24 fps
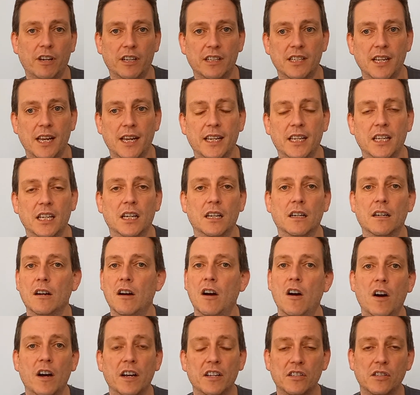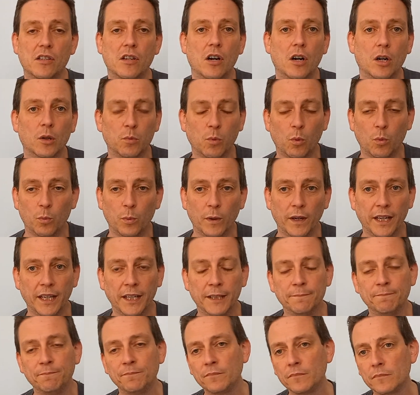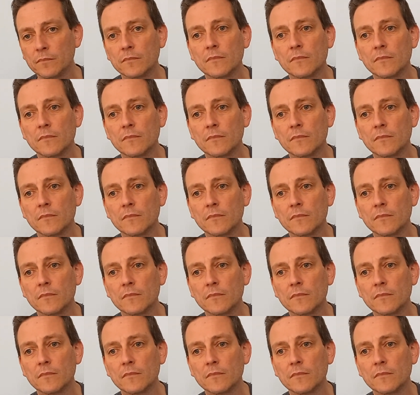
taker. Highest card will win.